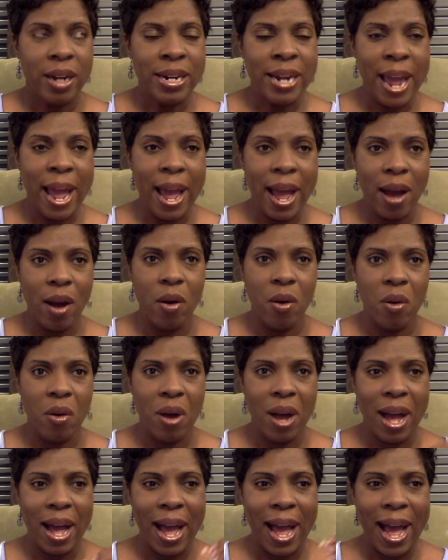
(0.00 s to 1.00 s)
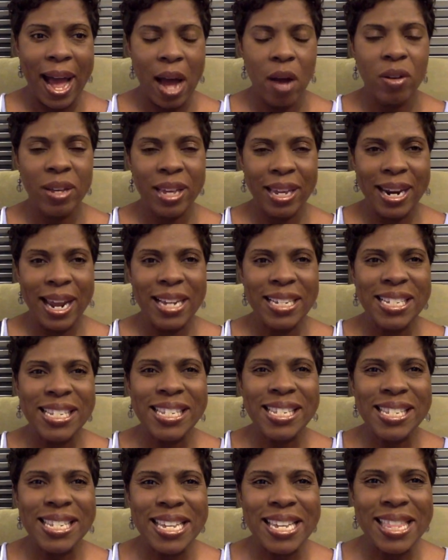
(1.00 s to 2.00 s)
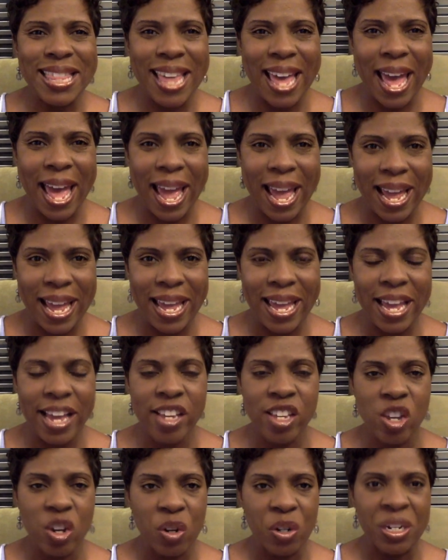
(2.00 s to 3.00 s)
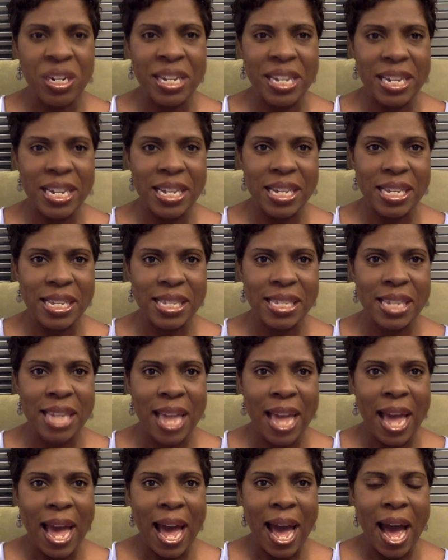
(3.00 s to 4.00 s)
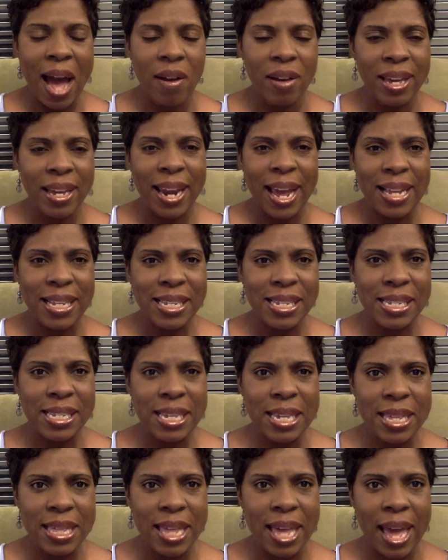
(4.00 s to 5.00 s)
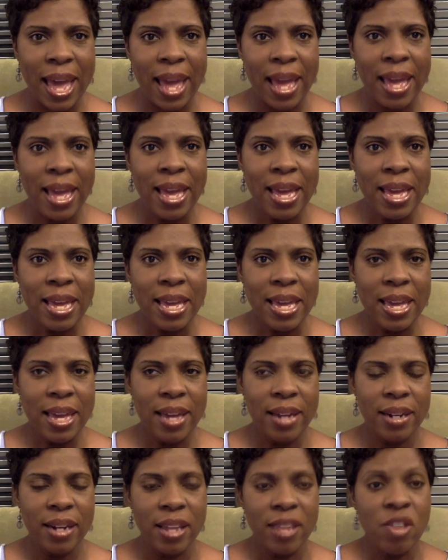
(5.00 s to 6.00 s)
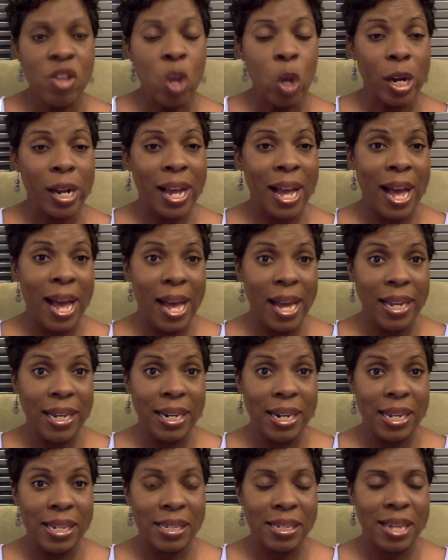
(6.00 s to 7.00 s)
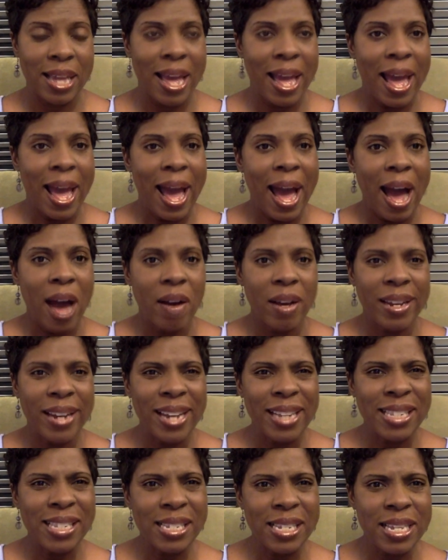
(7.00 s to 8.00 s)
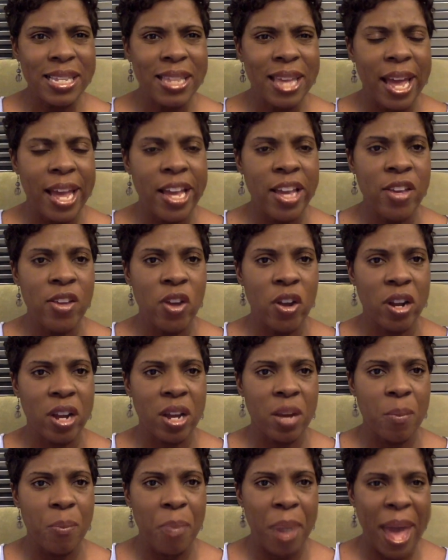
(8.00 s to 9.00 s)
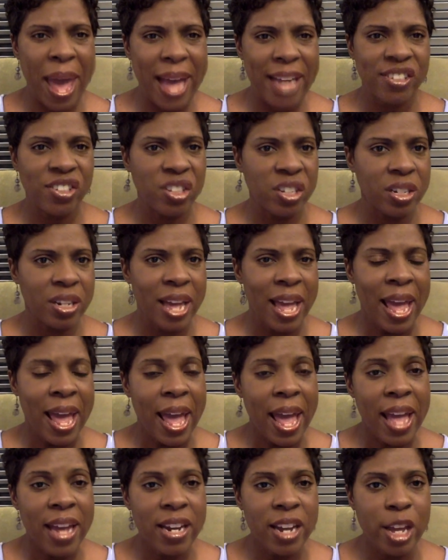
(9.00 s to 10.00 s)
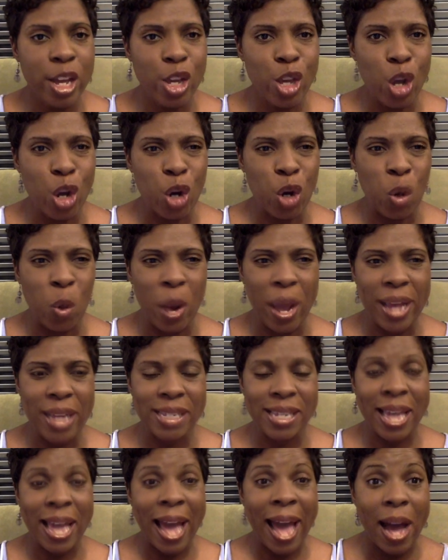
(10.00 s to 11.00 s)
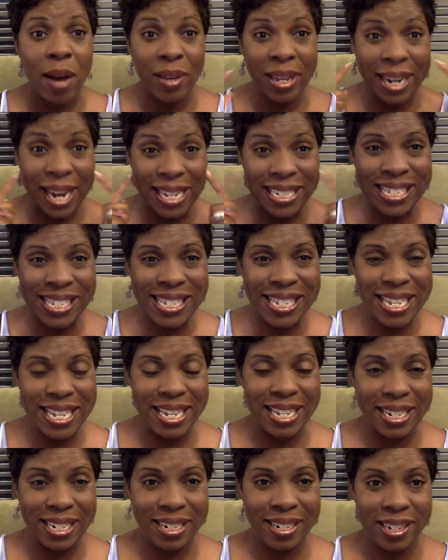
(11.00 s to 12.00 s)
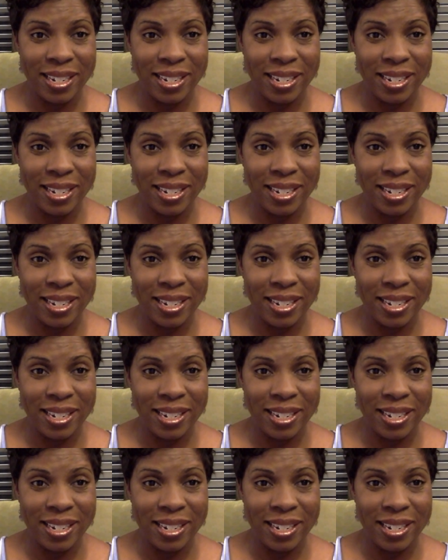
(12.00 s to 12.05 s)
now, how can I see that in your deeds? How can I see that in your kindness? How can I see that in your compassion and in your grace? How can I see it?